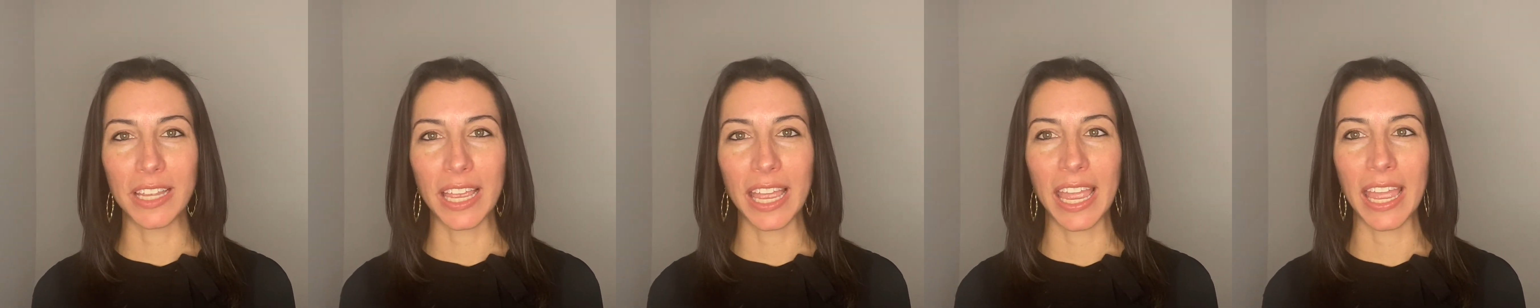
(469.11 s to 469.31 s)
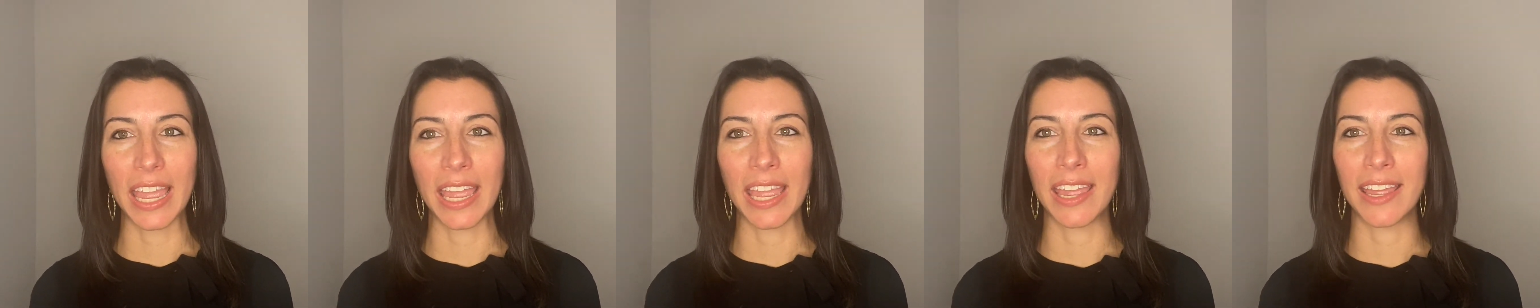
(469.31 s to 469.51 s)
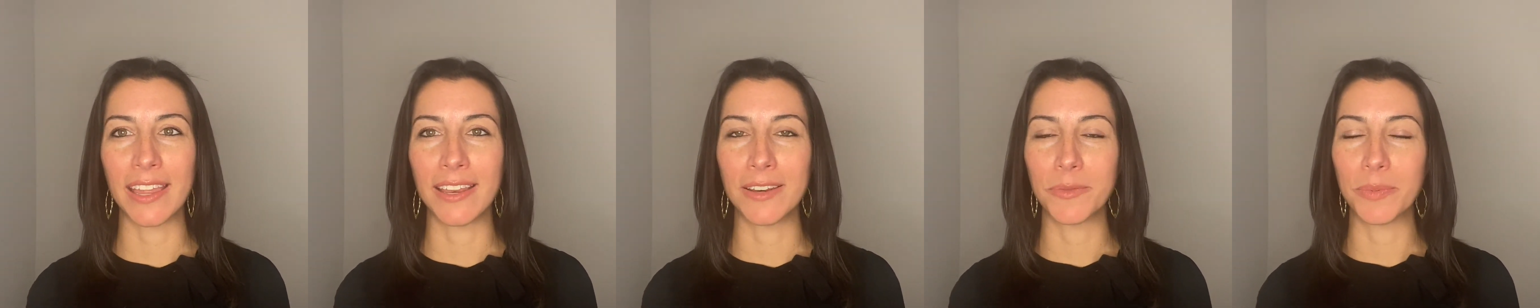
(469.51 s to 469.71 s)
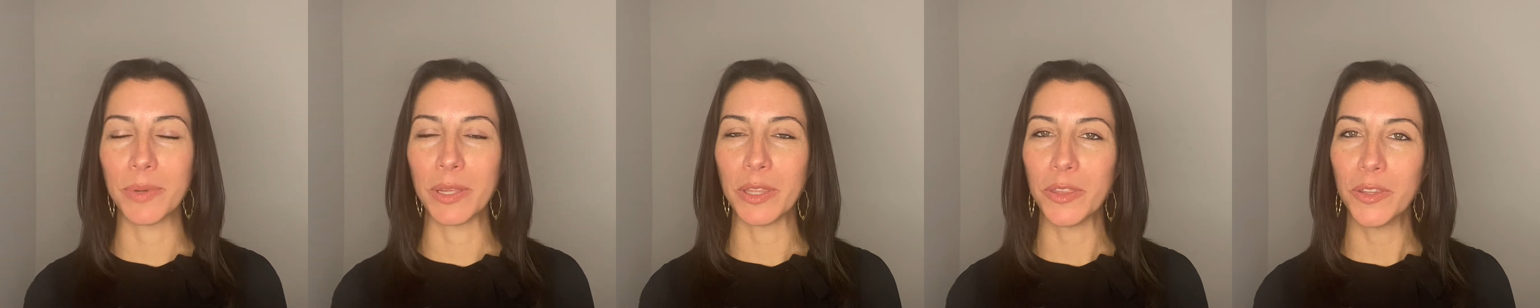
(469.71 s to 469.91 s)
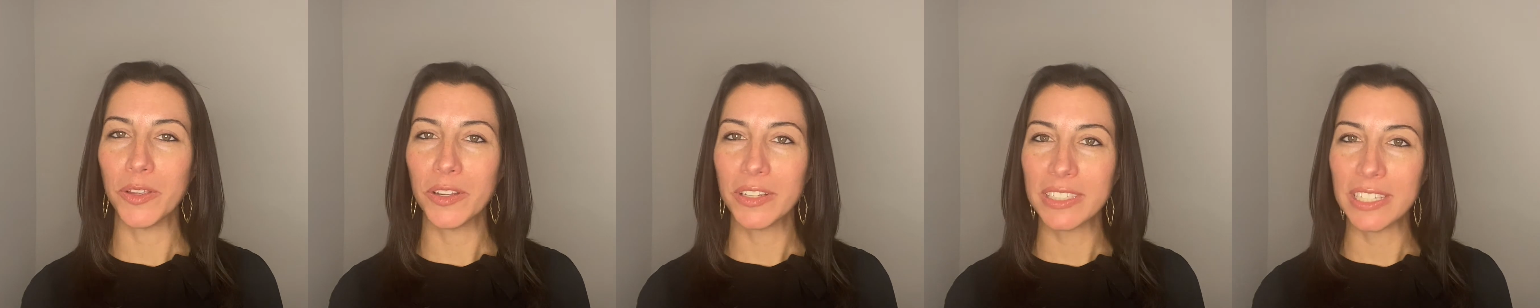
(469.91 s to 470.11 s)
and we
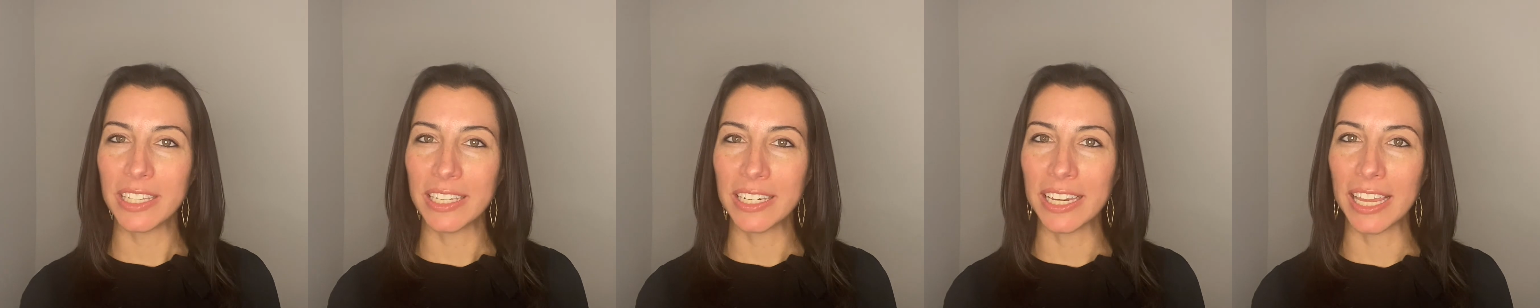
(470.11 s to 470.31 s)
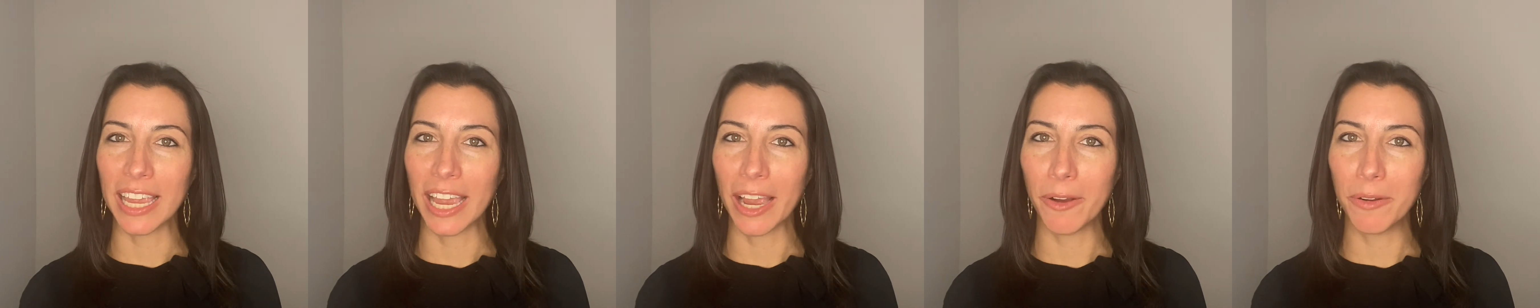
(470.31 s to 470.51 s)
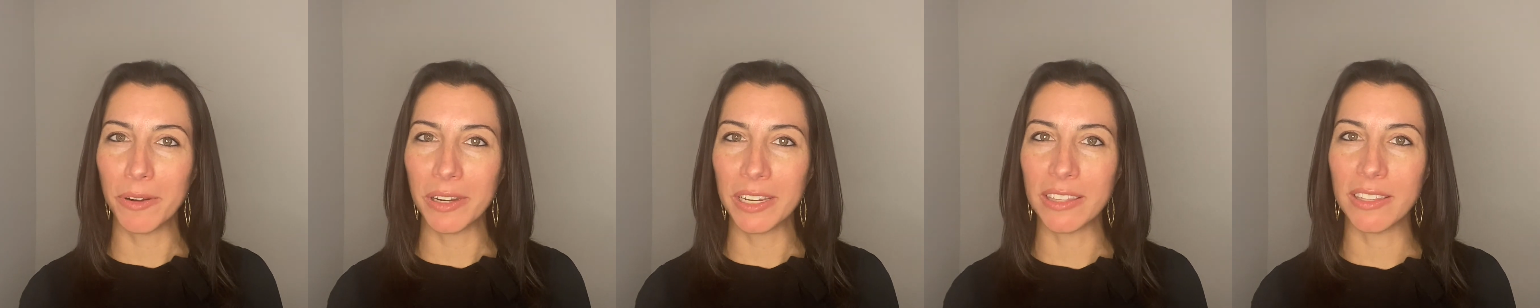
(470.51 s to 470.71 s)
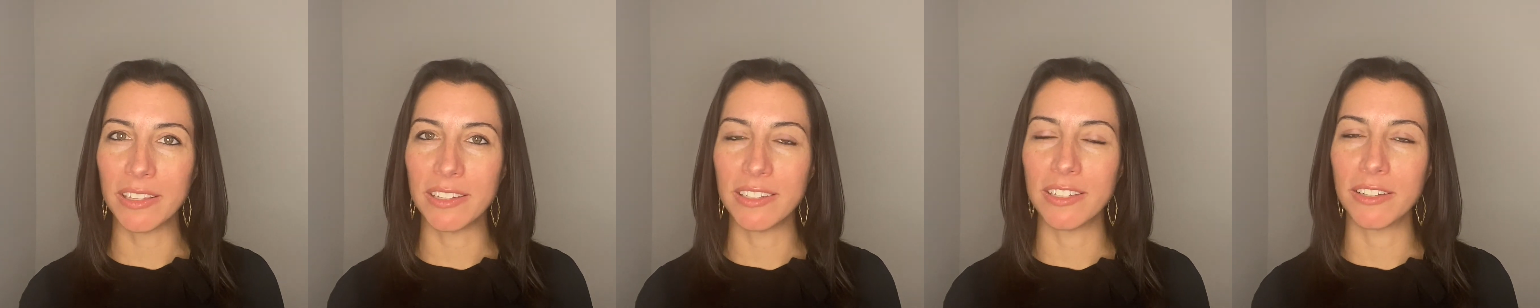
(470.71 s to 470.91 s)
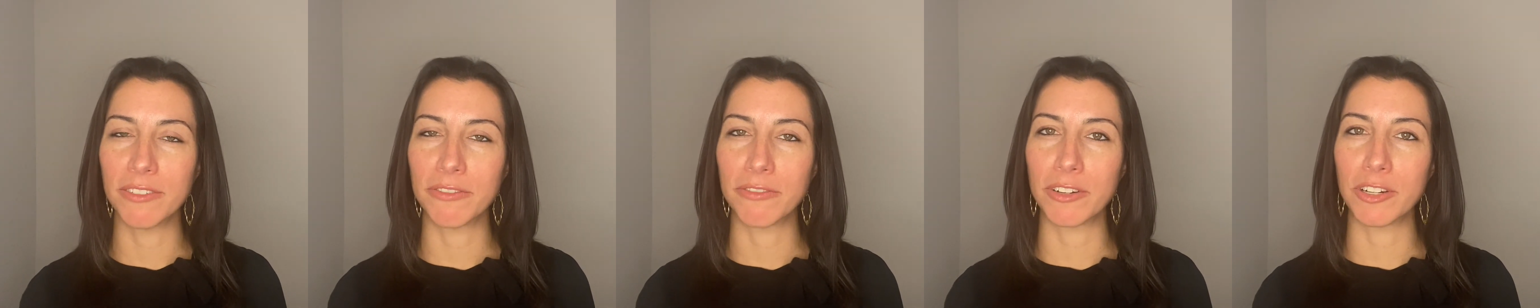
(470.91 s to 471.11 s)
looked and counted the
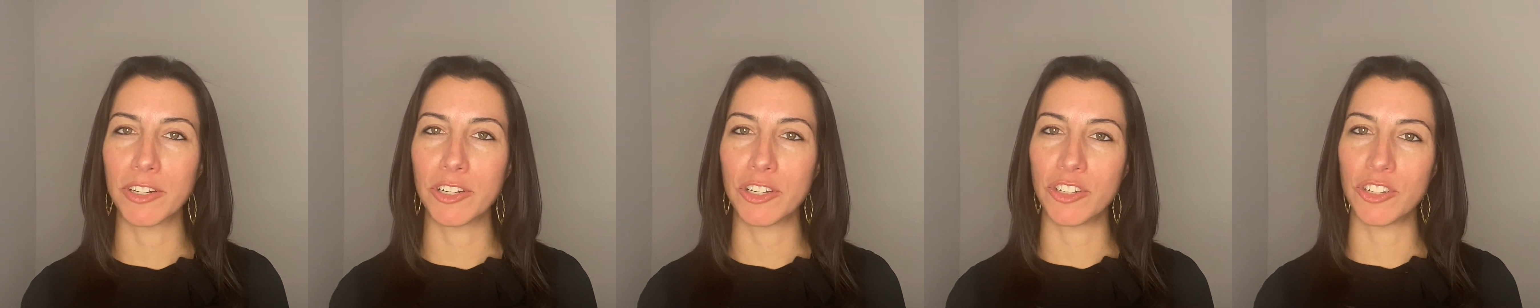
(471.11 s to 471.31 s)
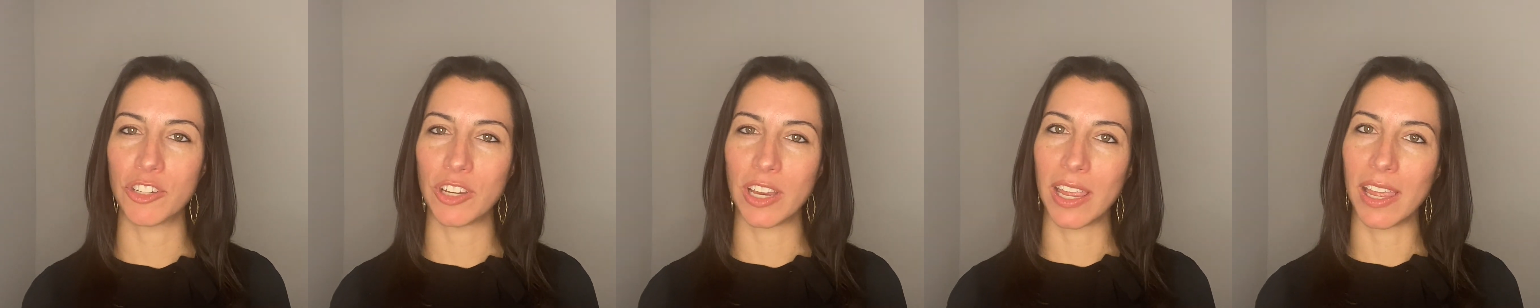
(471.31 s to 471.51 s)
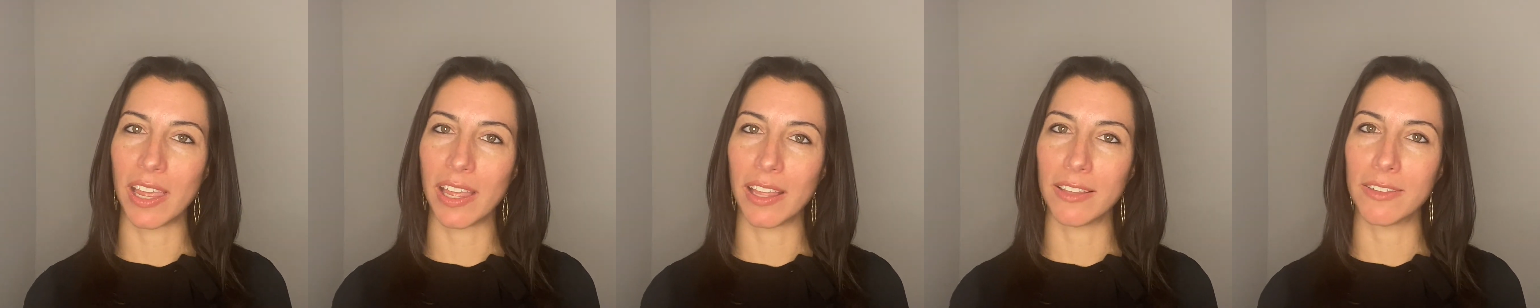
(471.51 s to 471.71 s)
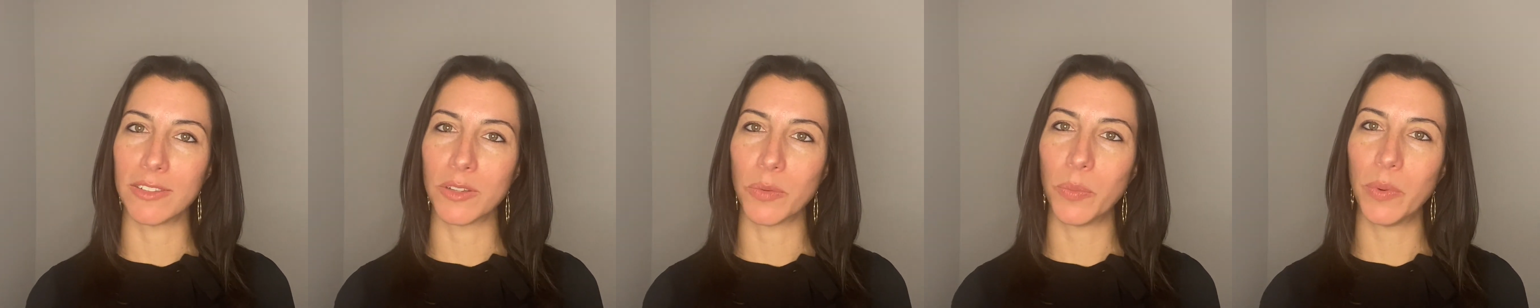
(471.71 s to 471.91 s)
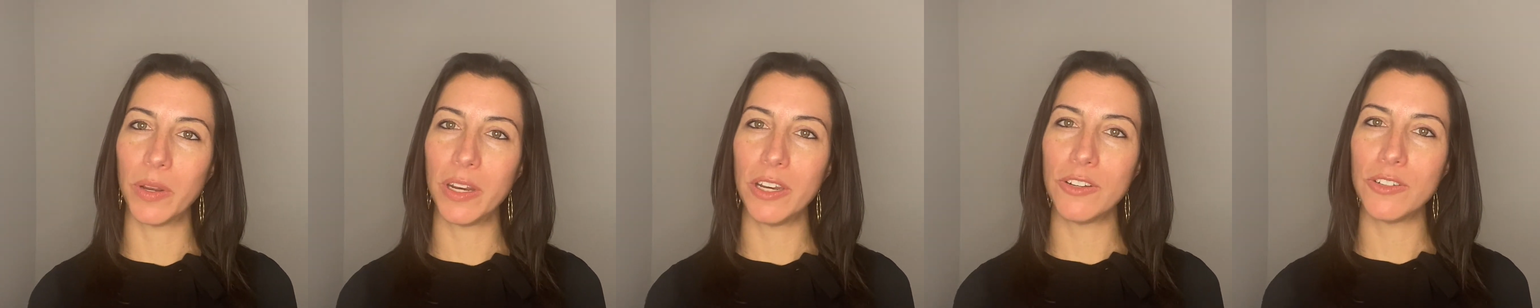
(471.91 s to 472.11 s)
different shades.
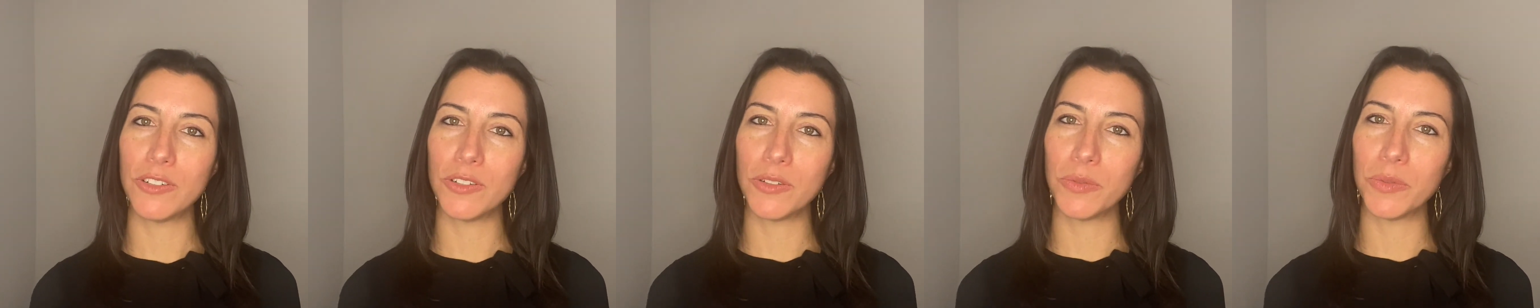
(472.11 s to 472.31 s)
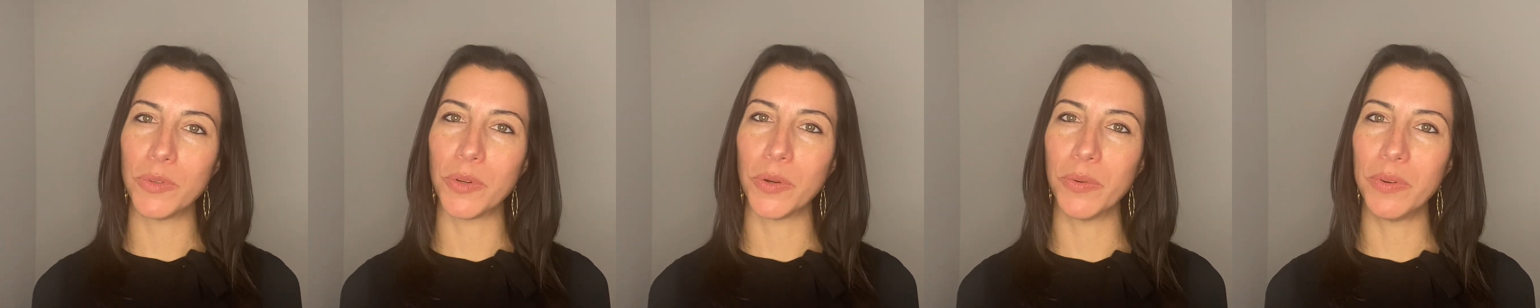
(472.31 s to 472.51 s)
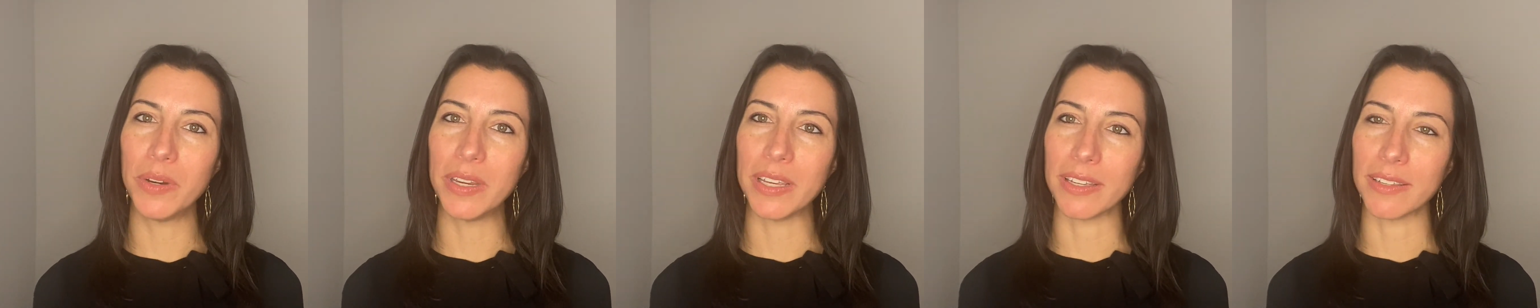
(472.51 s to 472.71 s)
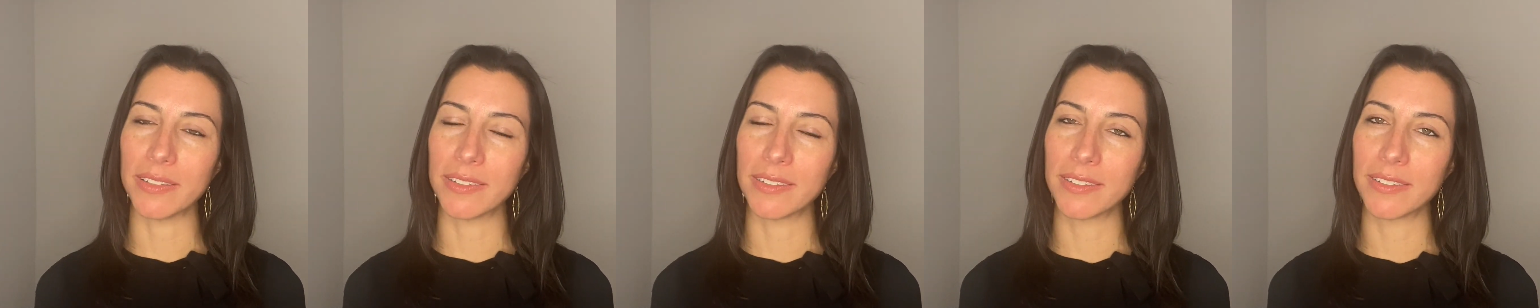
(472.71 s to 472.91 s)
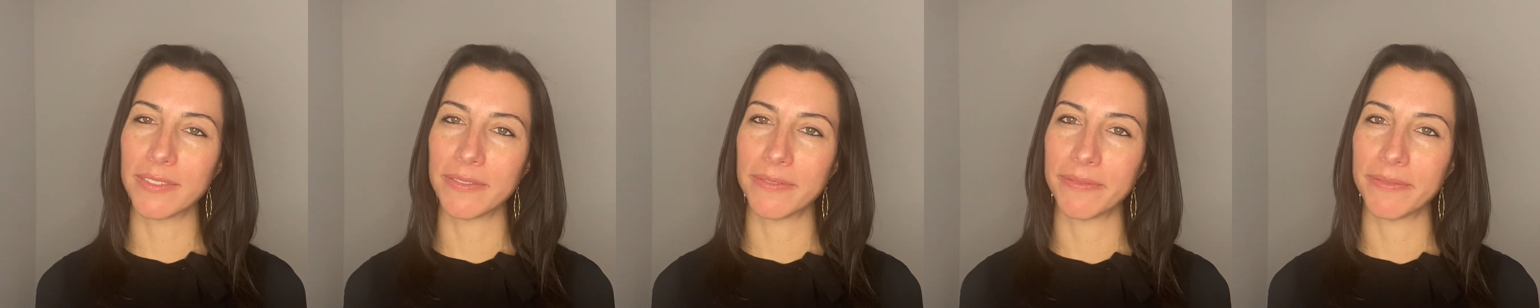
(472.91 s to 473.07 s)
What did you notice?